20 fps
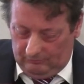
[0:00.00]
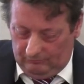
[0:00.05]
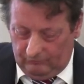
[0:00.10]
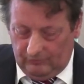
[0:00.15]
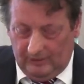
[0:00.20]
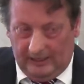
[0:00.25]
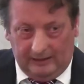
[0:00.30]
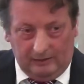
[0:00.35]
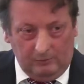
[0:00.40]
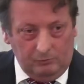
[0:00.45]

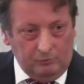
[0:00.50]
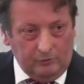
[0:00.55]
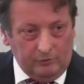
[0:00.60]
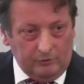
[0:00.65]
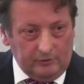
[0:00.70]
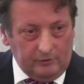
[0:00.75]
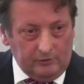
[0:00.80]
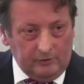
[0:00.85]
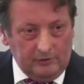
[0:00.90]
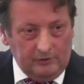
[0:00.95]

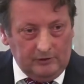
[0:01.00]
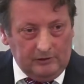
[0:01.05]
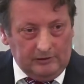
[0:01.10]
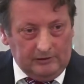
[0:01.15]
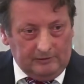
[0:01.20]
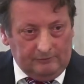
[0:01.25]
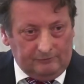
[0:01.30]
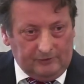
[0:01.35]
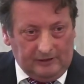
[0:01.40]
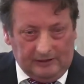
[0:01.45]

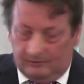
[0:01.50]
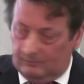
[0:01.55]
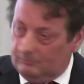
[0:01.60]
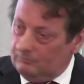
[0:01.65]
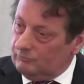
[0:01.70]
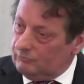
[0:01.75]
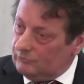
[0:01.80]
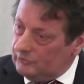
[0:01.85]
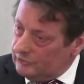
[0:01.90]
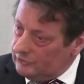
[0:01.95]
If they
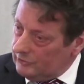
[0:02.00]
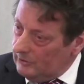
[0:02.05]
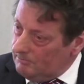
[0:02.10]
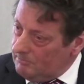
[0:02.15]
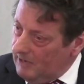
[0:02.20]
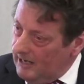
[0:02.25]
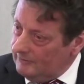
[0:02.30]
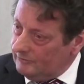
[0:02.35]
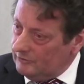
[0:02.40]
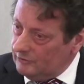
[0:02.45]

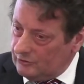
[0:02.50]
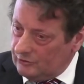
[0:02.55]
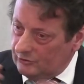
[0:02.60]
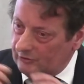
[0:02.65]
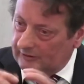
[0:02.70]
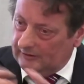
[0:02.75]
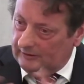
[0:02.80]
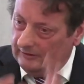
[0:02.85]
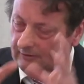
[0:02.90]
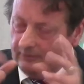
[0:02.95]
disobeyed the
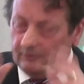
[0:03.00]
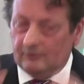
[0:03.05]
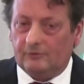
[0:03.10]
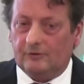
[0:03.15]
treaty,